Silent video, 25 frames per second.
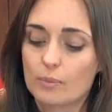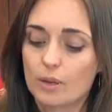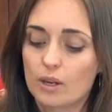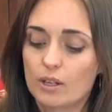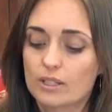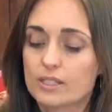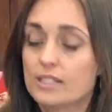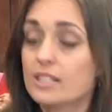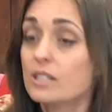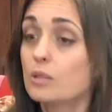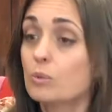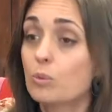
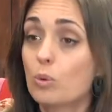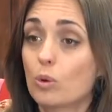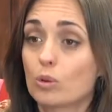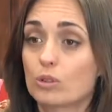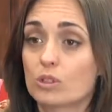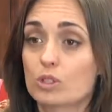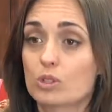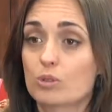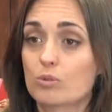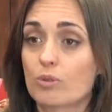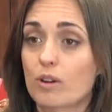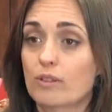I did
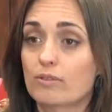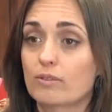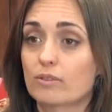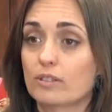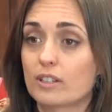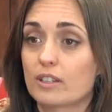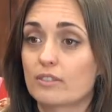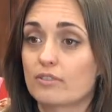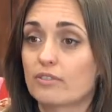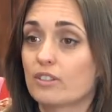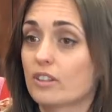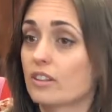want to ruffle
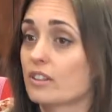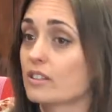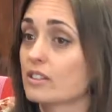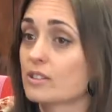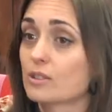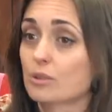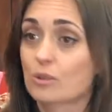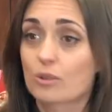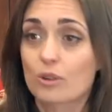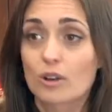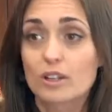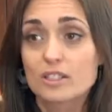their
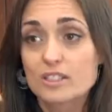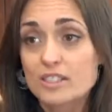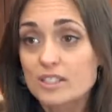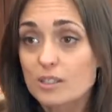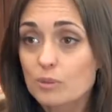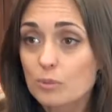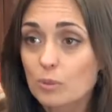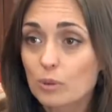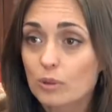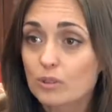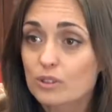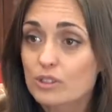feathers, or I
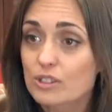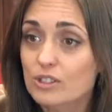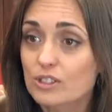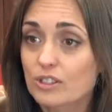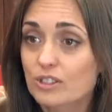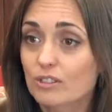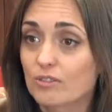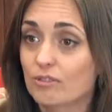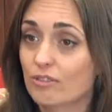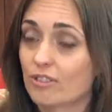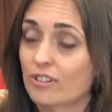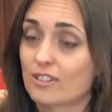did want to
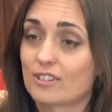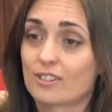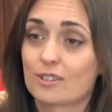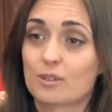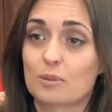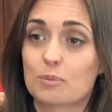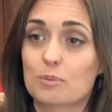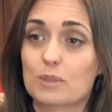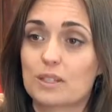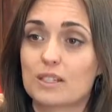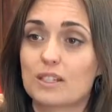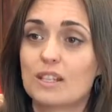confront
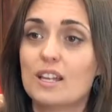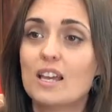them.